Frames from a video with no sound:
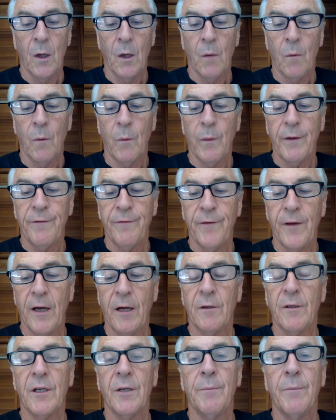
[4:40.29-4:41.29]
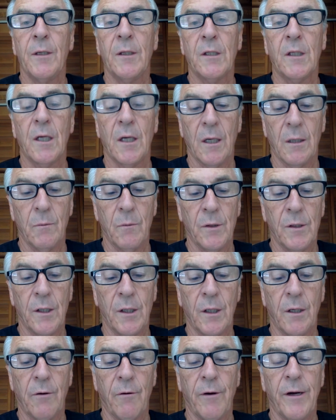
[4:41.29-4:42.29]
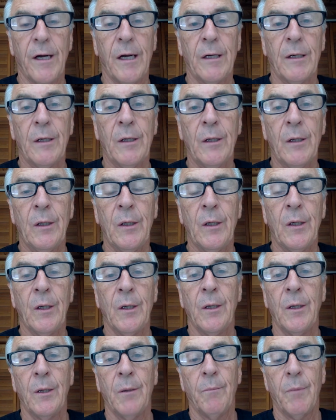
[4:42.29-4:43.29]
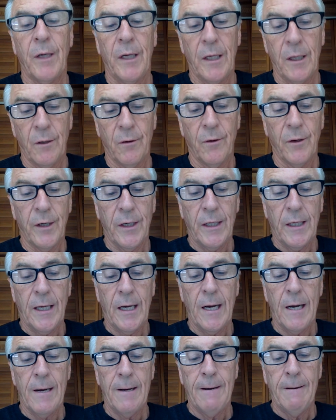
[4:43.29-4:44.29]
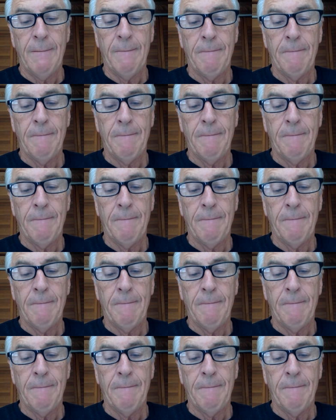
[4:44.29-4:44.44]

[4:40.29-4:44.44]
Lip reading: When we found him, his gun was in the ground, but he had already died.